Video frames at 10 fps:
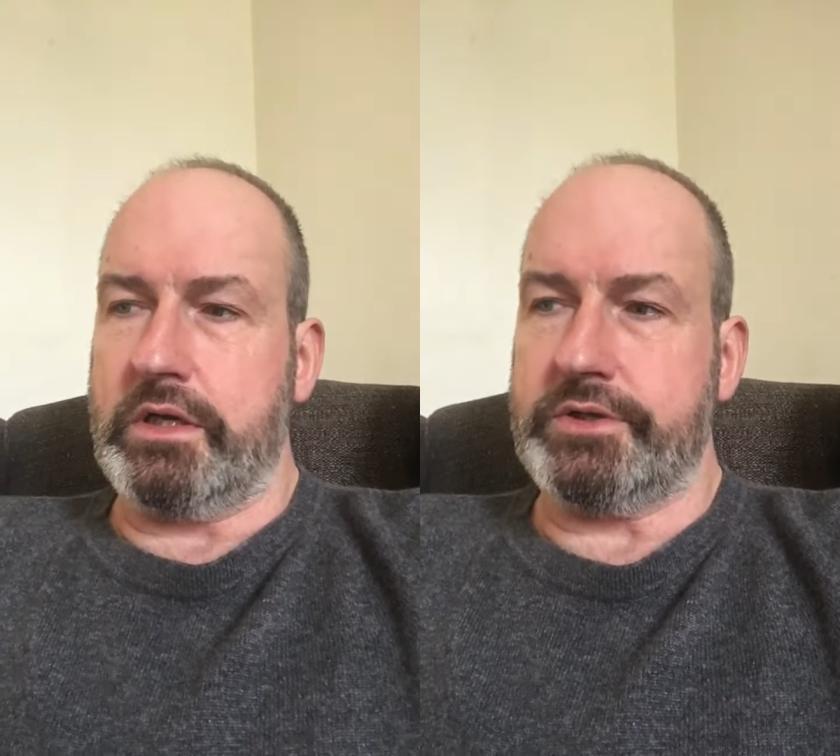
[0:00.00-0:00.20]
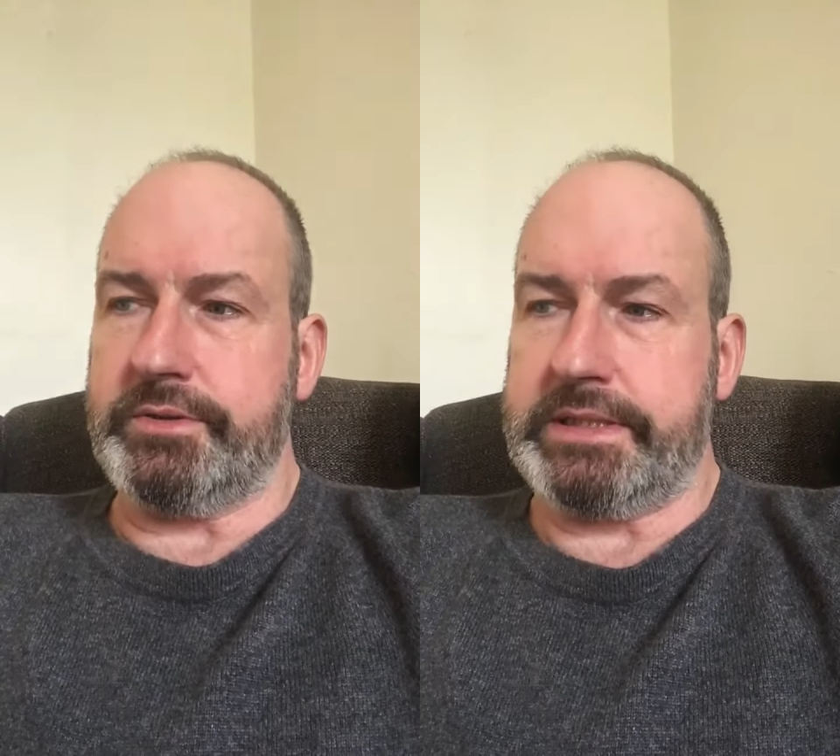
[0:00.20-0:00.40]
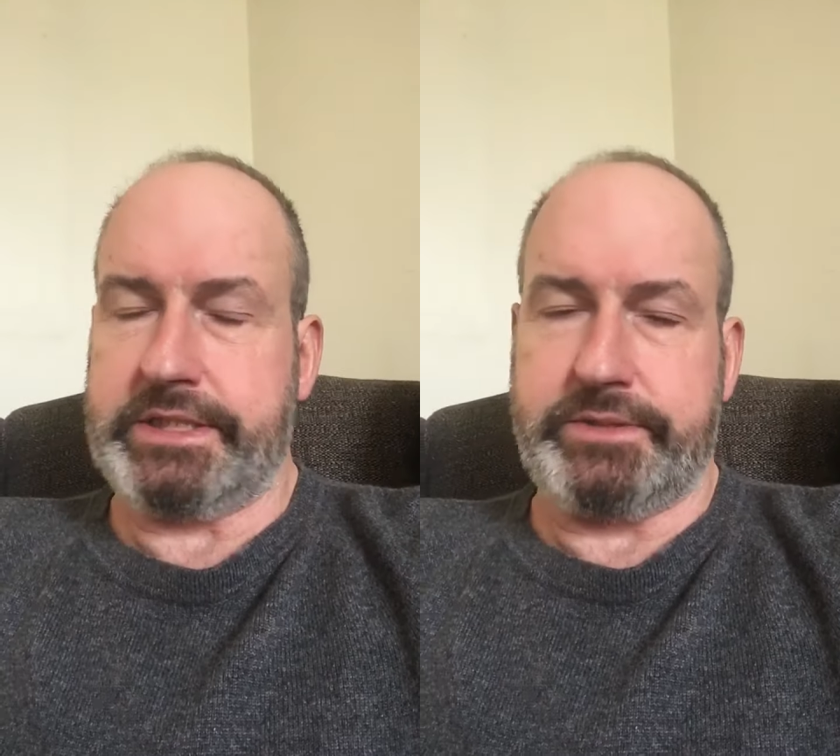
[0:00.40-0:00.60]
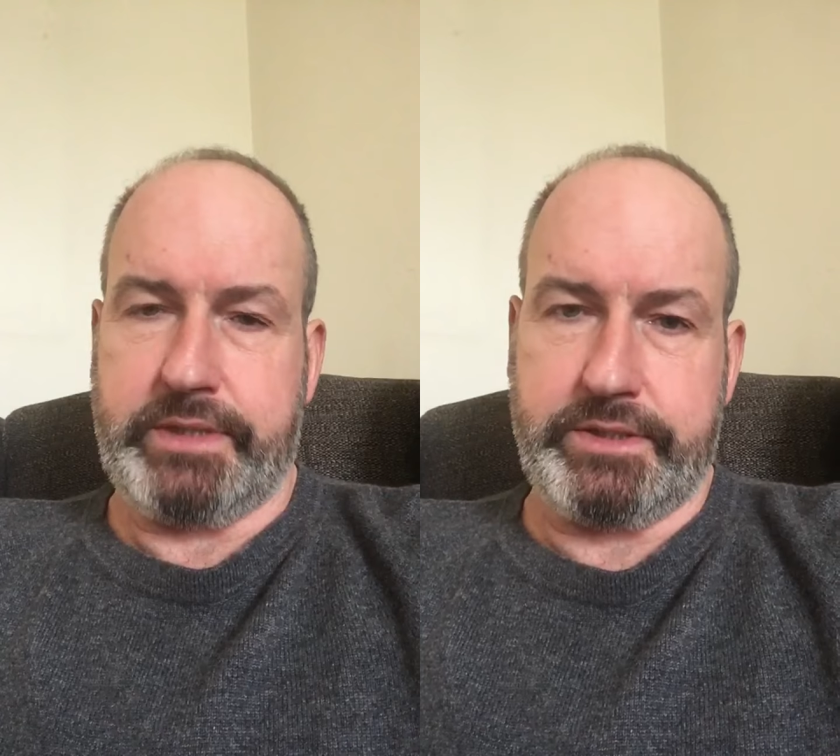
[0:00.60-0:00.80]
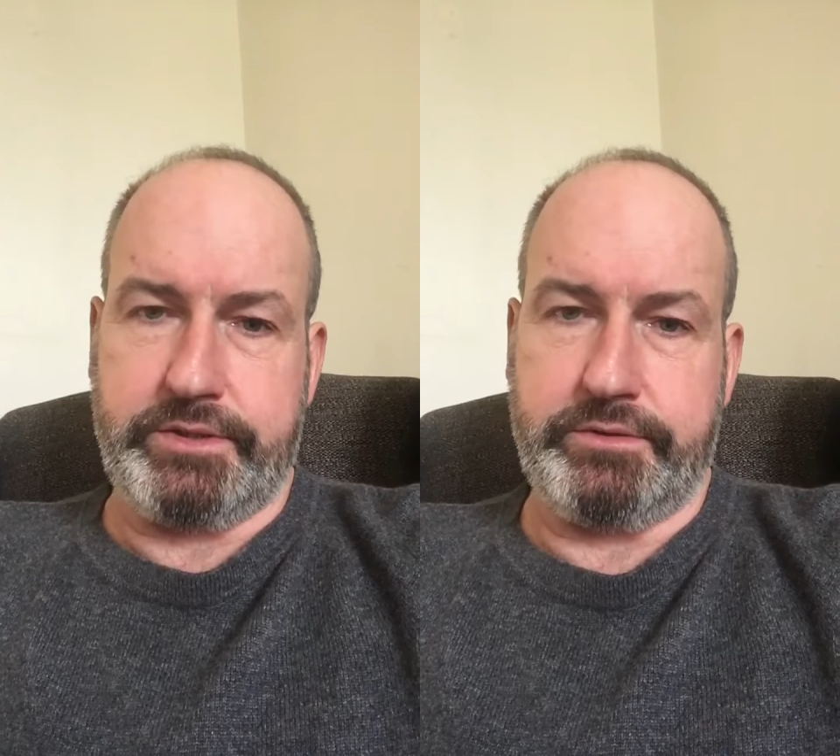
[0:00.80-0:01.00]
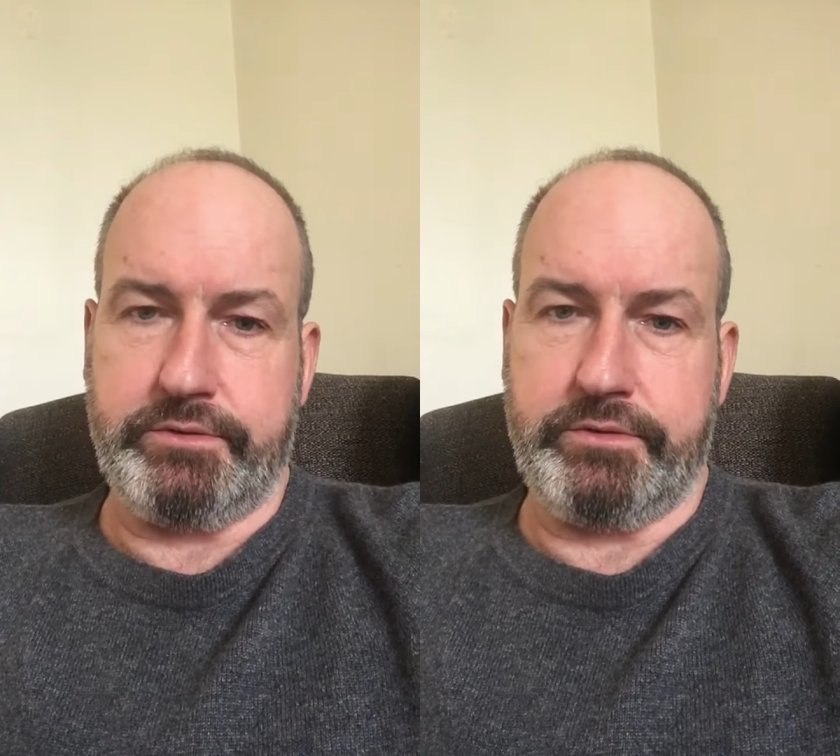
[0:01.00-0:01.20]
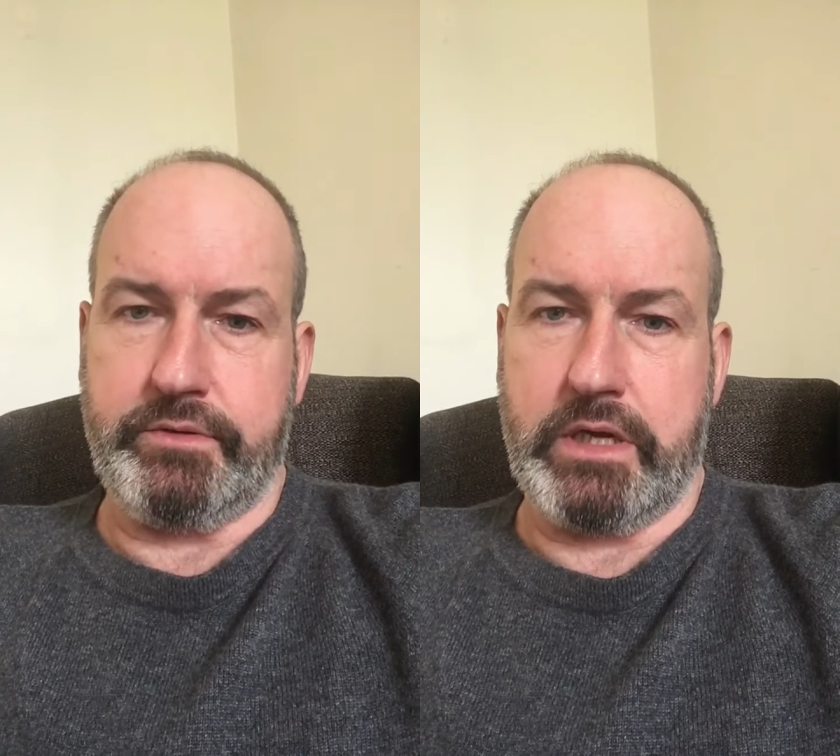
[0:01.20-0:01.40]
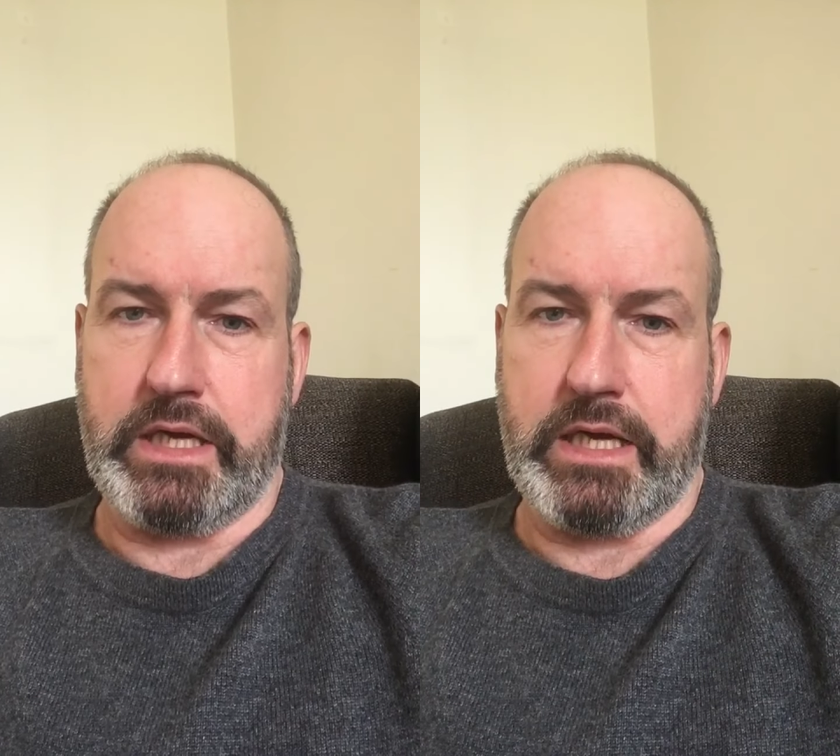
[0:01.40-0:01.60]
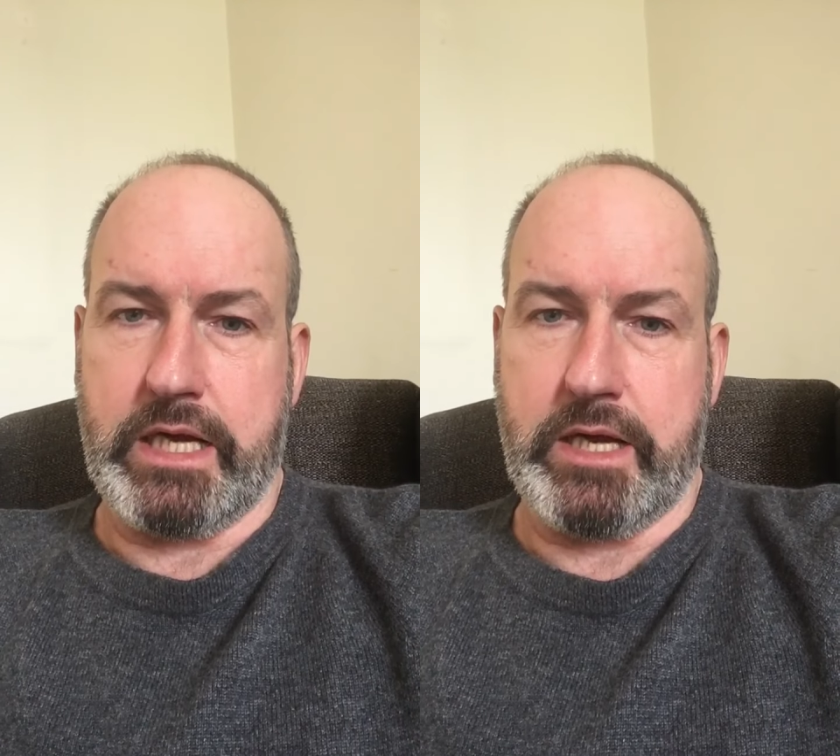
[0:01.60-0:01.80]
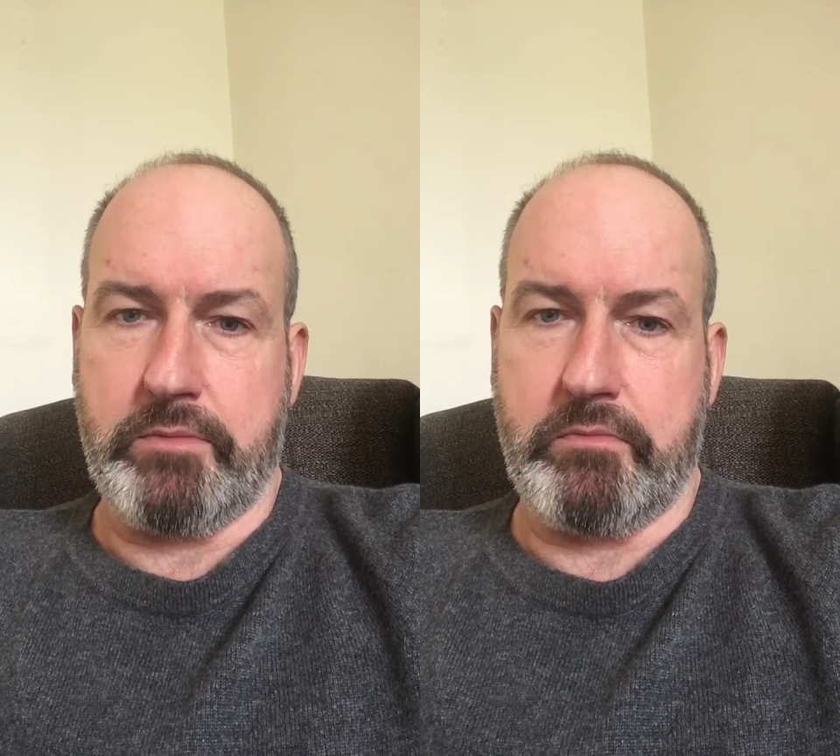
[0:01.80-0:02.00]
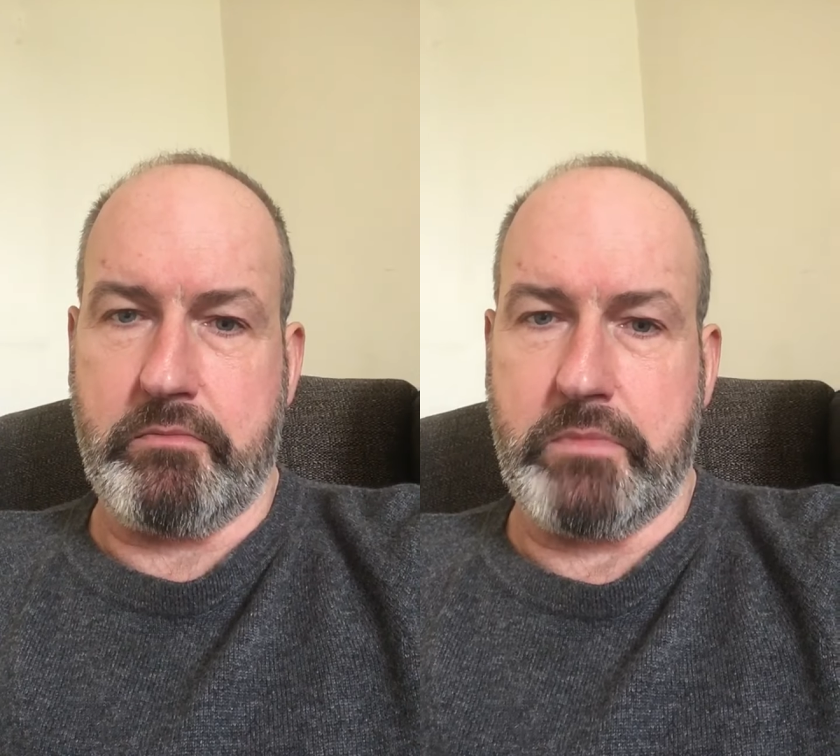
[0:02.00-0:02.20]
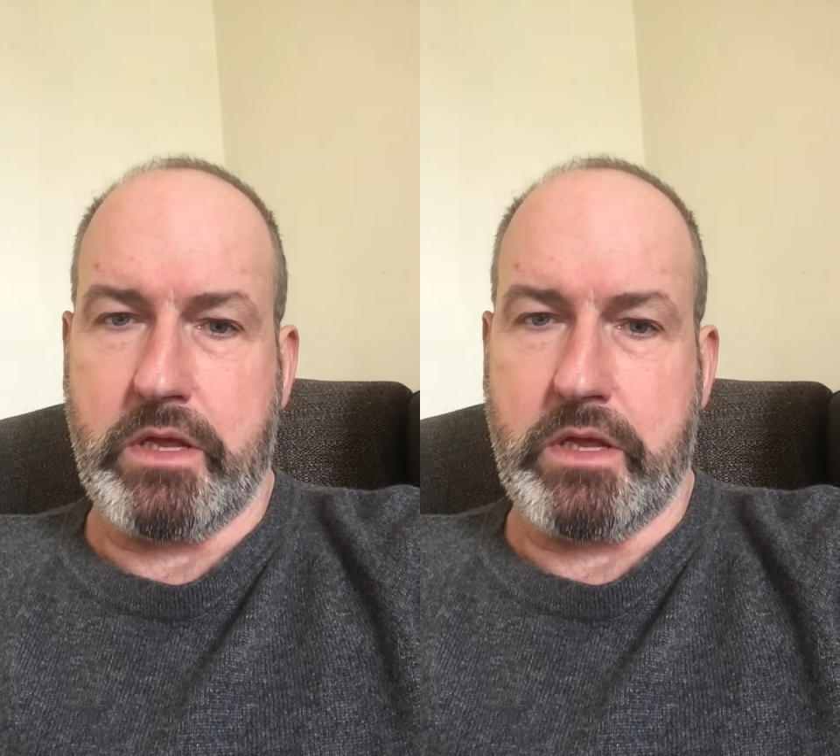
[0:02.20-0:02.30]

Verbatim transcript: 2022, um,